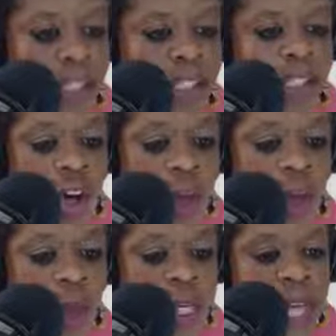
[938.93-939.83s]
So
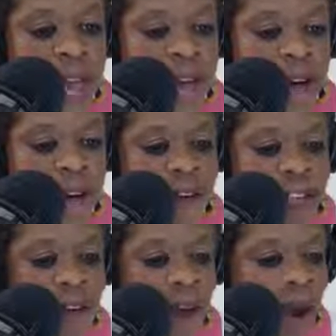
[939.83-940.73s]
we have,
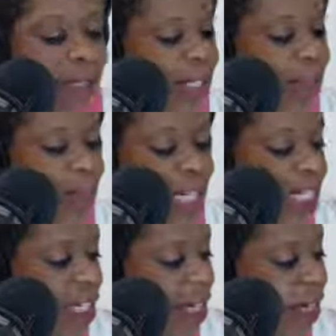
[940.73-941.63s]
you know, I was going to
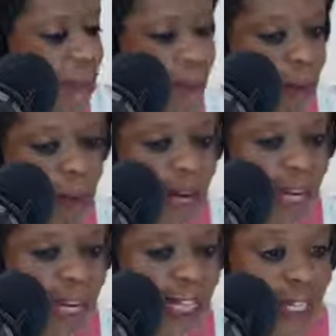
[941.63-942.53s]
read um,
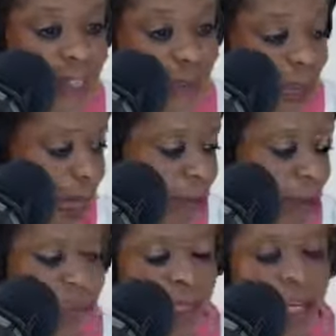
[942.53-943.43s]
my, what I
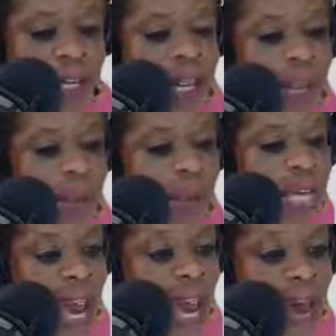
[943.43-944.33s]
wrote, but we
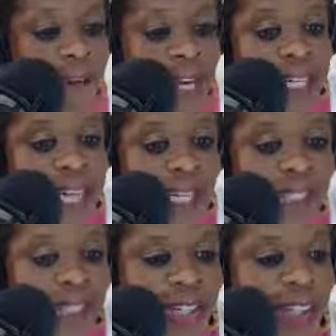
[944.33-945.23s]
have a
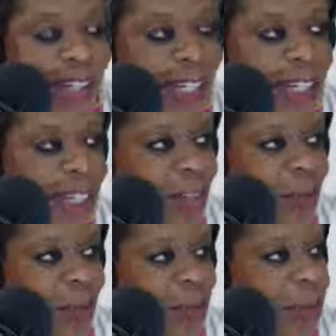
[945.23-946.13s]
guest on the line. And, you know,
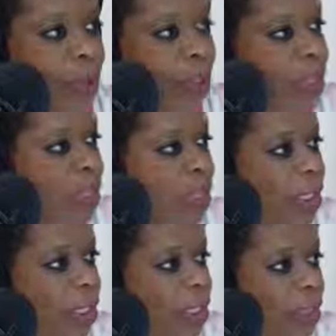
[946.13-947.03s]
we,
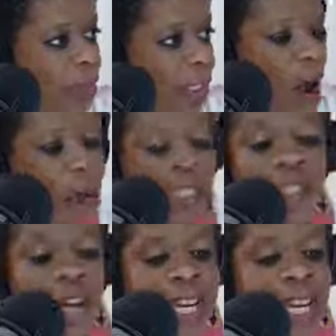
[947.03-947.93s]
she's not, oh, she's
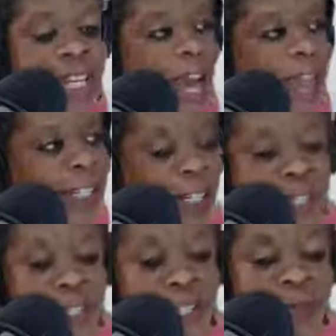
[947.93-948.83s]
not here yet.
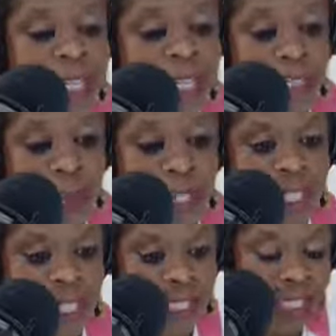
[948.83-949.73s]
She'll be here
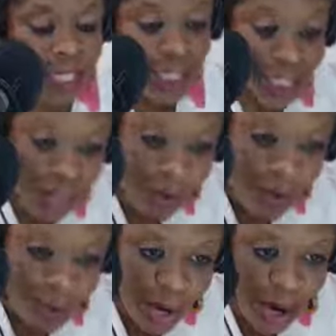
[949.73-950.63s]
shortly.
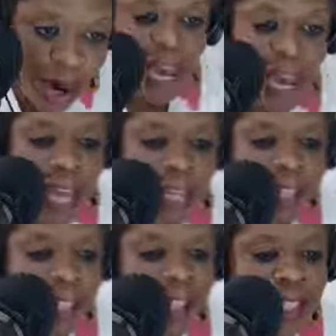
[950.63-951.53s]
So, hi,
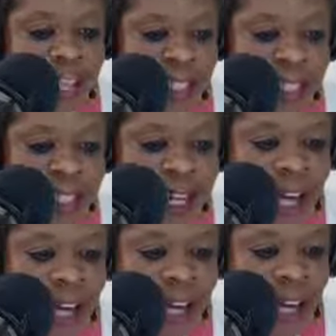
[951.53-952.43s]
Allison,
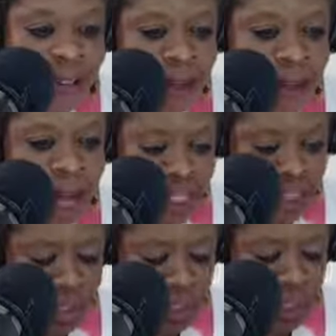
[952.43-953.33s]
Alexa, and
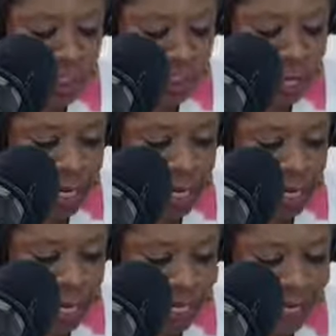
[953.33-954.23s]
Marie Jean.
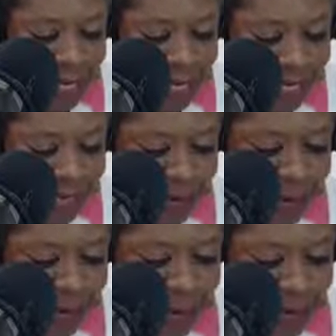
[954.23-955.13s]
Hey, guys, how are
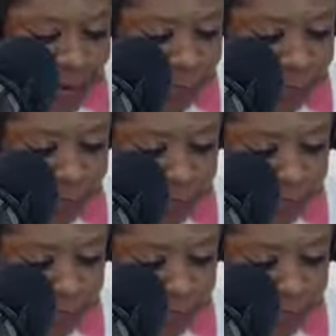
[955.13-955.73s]
you doing?